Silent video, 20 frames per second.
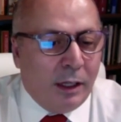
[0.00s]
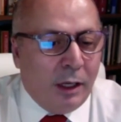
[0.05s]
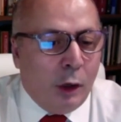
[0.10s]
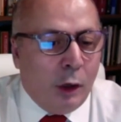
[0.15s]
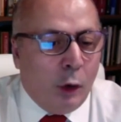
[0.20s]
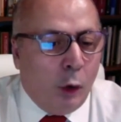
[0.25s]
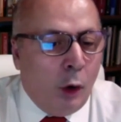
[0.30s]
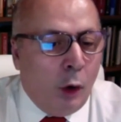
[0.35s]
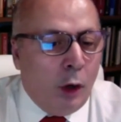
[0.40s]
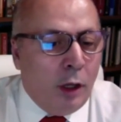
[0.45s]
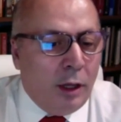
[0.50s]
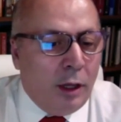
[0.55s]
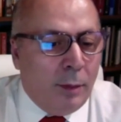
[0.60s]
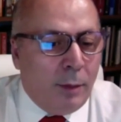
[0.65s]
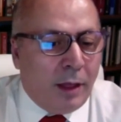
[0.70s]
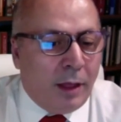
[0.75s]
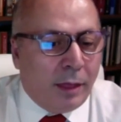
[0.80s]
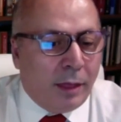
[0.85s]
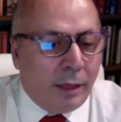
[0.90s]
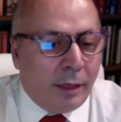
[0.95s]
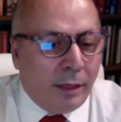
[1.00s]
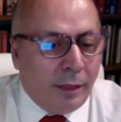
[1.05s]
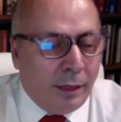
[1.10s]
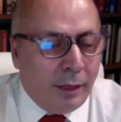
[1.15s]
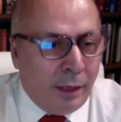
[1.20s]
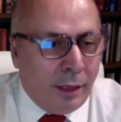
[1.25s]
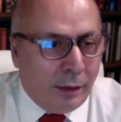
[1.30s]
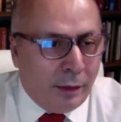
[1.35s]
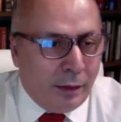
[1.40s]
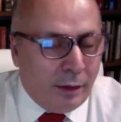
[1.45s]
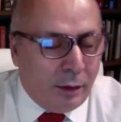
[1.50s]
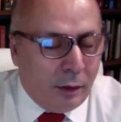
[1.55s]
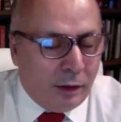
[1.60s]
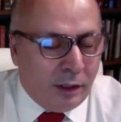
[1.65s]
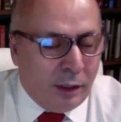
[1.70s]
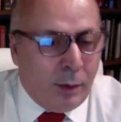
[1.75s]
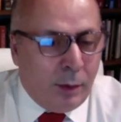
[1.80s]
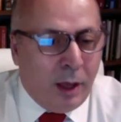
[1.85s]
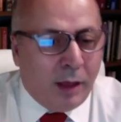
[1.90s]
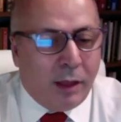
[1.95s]
oil
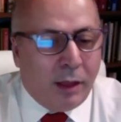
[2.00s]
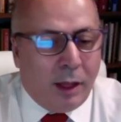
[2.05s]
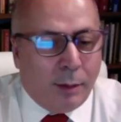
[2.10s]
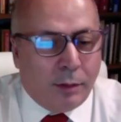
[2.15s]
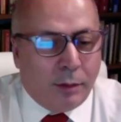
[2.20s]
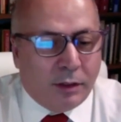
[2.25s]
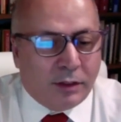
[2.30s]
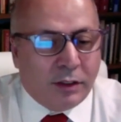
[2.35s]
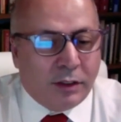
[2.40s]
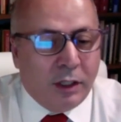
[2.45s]
demand numbers